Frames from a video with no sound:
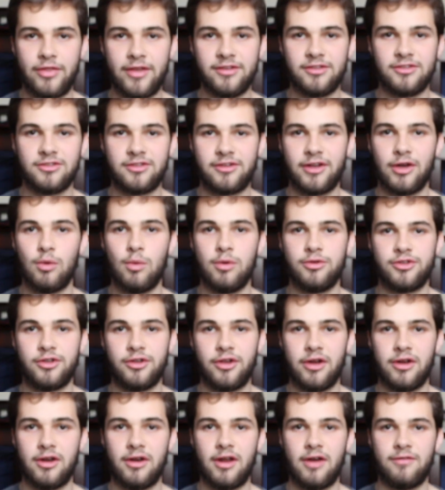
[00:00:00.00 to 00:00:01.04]
this still wasn't
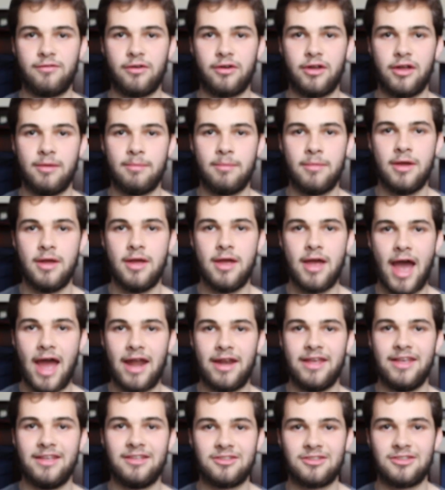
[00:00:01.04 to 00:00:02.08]
good enough for him,
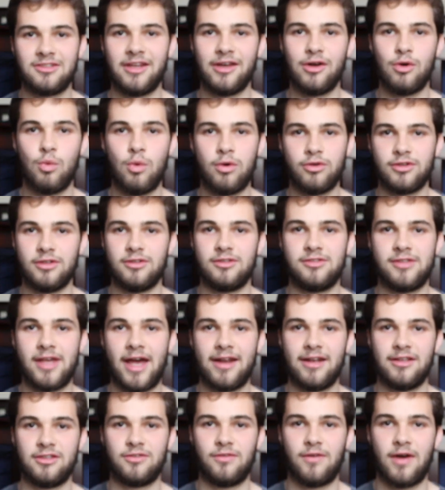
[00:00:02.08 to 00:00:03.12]
and he still wasn't
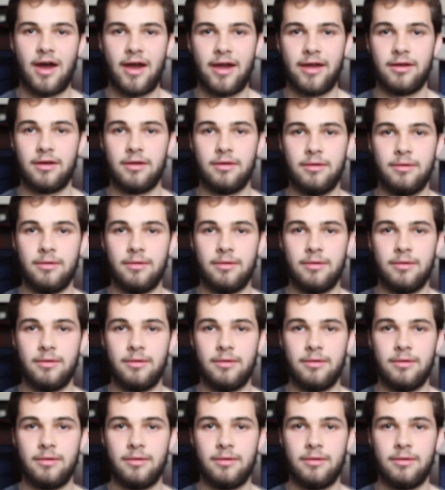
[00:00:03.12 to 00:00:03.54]
satisfied.